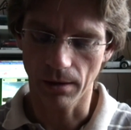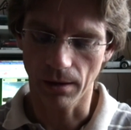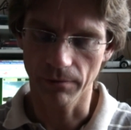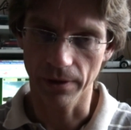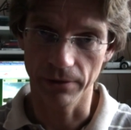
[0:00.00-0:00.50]

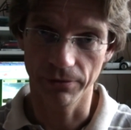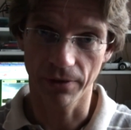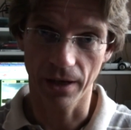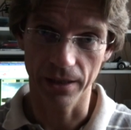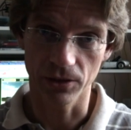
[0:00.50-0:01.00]
I've only
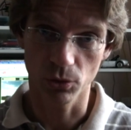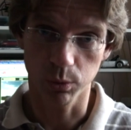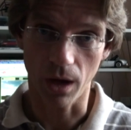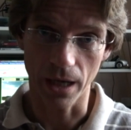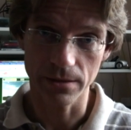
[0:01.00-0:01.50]
fired it
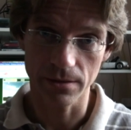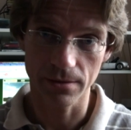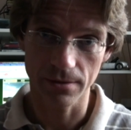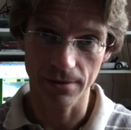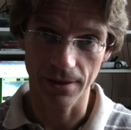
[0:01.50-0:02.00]

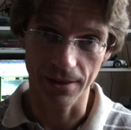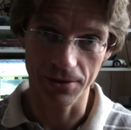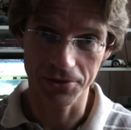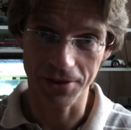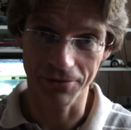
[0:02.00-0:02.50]
twice and it's
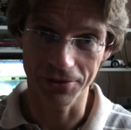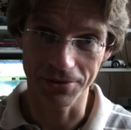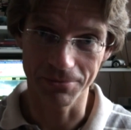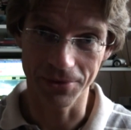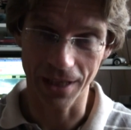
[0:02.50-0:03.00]
suffered
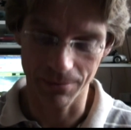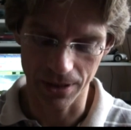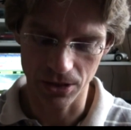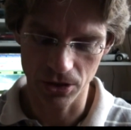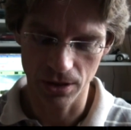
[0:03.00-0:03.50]
some
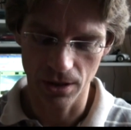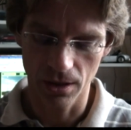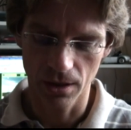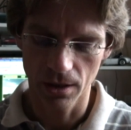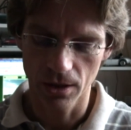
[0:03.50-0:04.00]
damage,
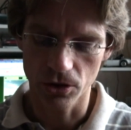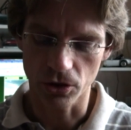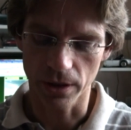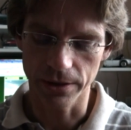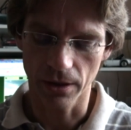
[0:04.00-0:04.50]

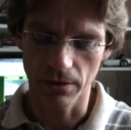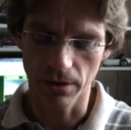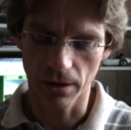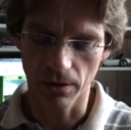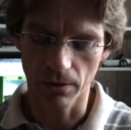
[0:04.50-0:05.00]
so I don't
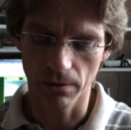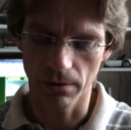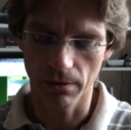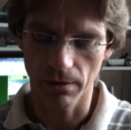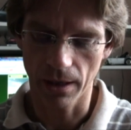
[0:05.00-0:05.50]
know
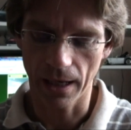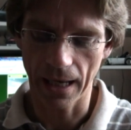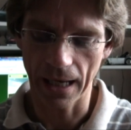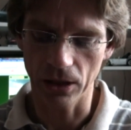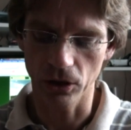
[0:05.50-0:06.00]

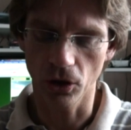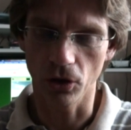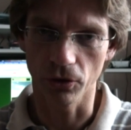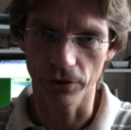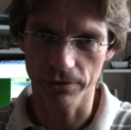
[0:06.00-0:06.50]
how
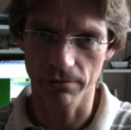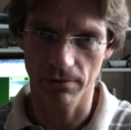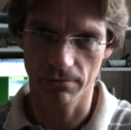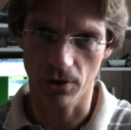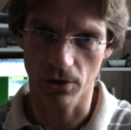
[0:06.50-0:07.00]
long this
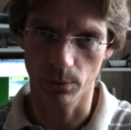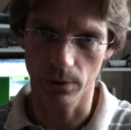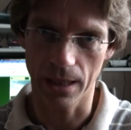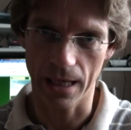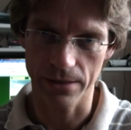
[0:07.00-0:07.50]
rocket will
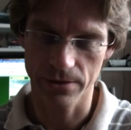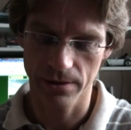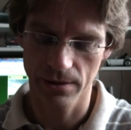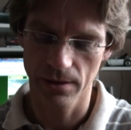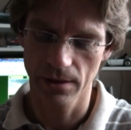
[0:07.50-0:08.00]
last,
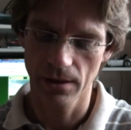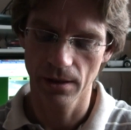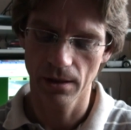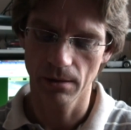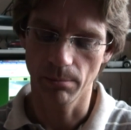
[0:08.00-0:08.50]

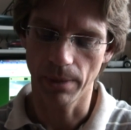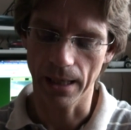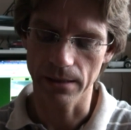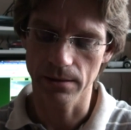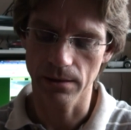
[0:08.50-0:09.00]

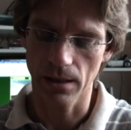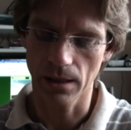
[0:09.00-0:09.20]
but